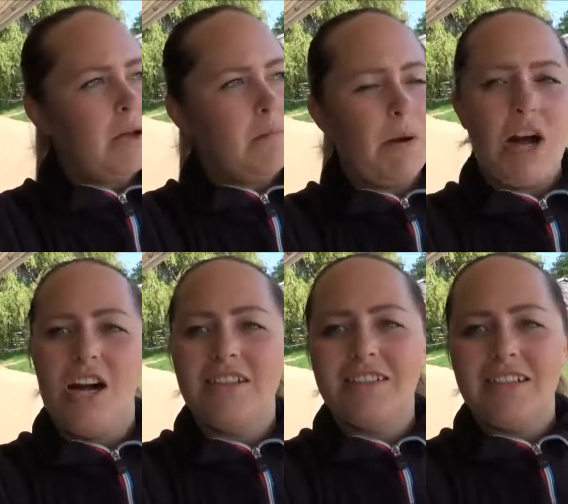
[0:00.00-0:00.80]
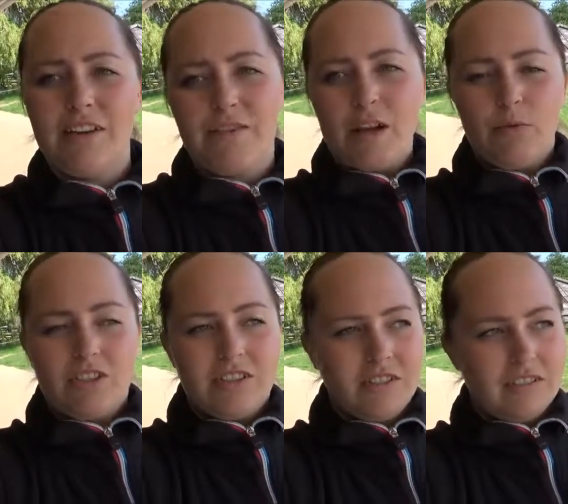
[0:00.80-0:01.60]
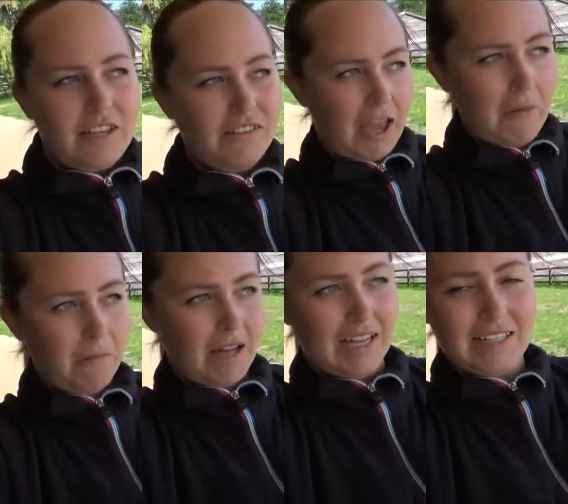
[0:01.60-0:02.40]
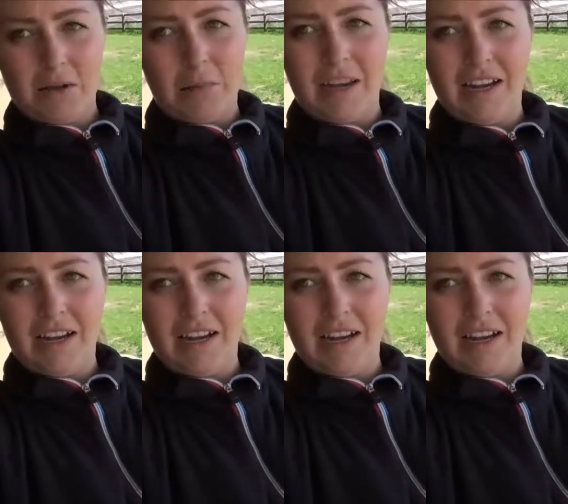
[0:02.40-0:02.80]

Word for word: But if I would have kept my hands up here,